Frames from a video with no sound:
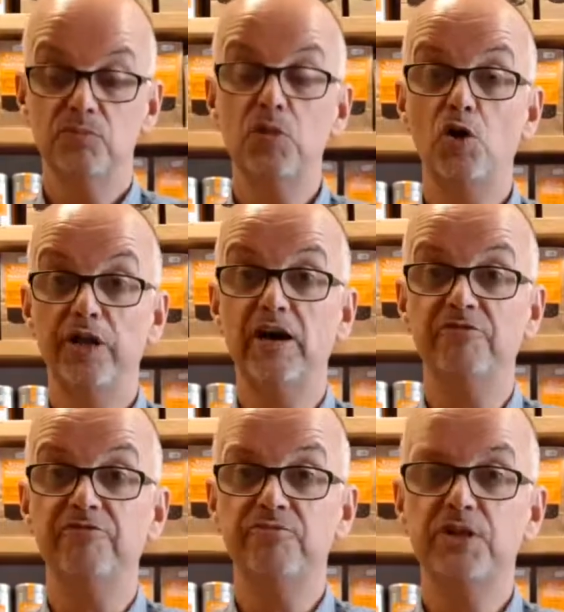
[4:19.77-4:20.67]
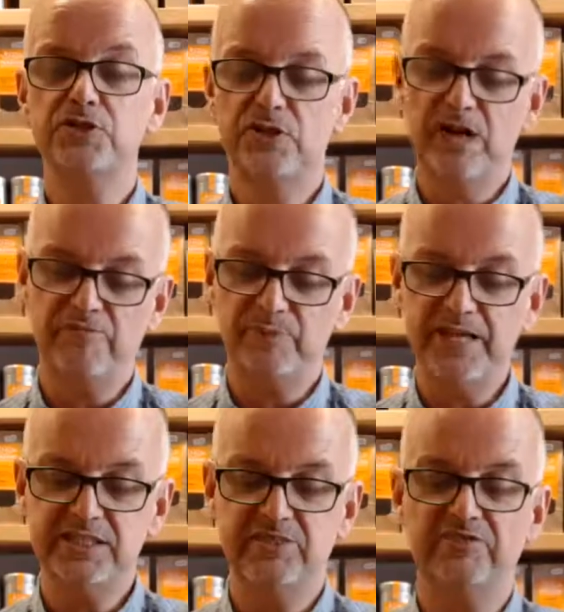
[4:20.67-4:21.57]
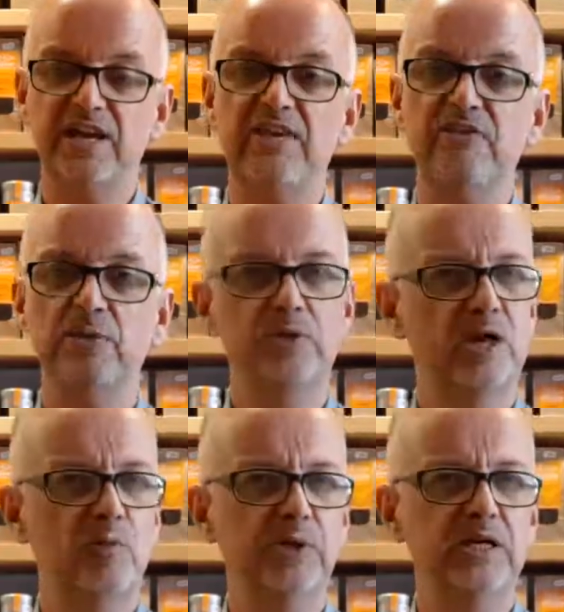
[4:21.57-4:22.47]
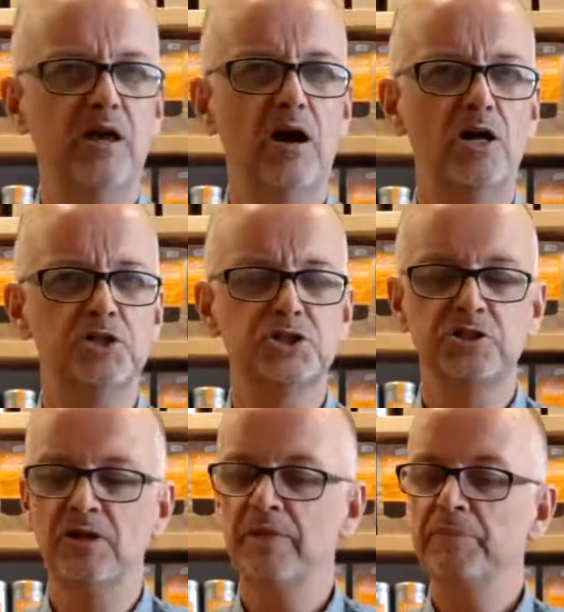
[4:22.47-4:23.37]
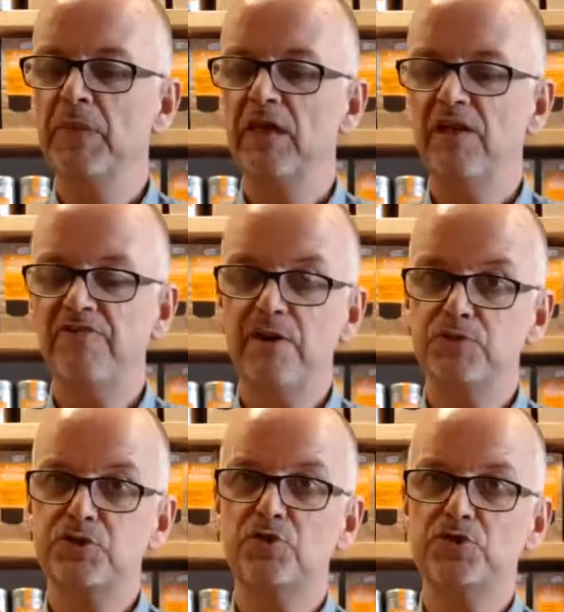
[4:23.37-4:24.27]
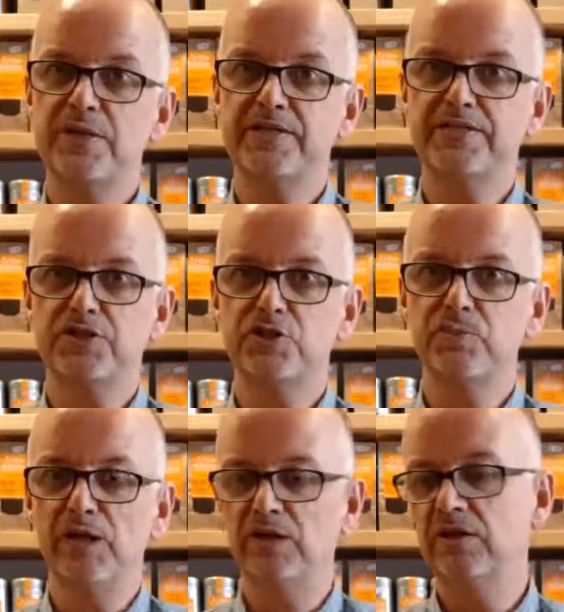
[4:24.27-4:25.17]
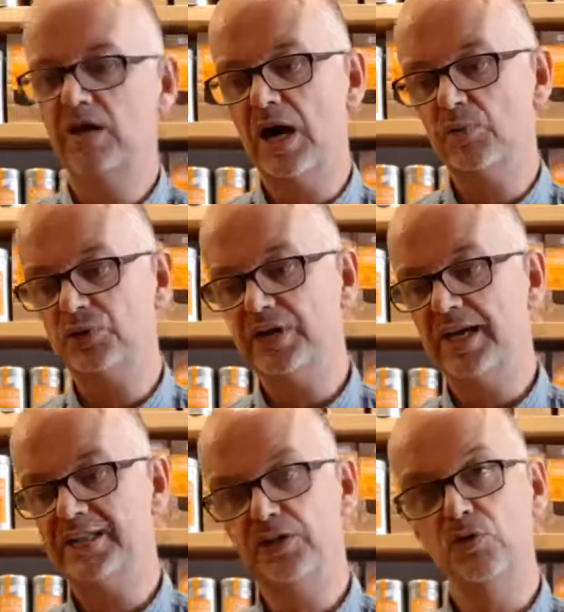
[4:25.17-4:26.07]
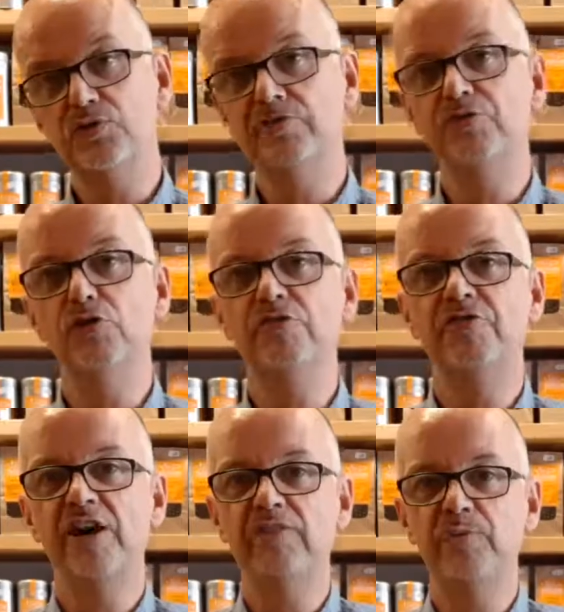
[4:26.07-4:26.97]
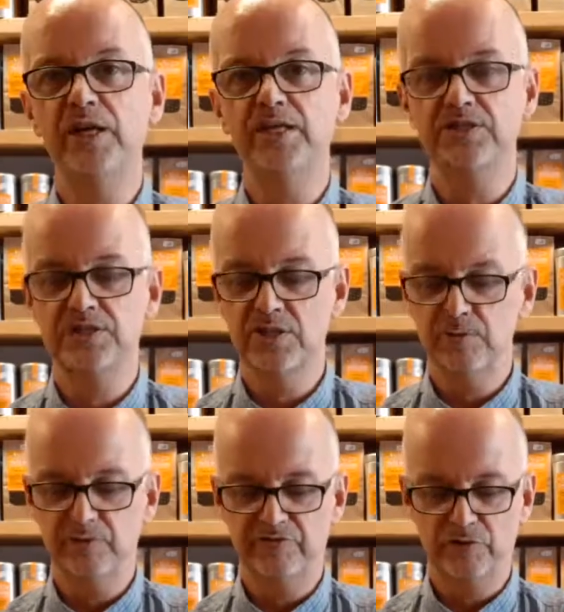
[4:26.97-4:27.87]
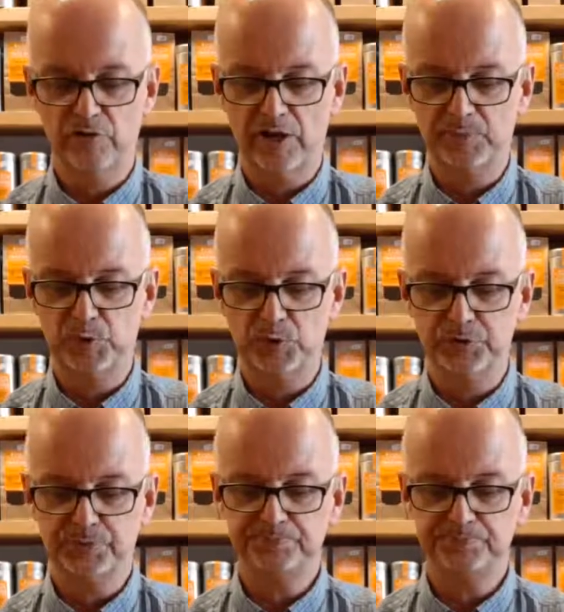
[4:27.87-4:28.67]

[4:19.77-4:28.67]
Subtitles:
long enough. It's going to have plenty of flavour without being harsh. If I was going to add a touch of milk, I would let it go the full 5 minutes before I poured.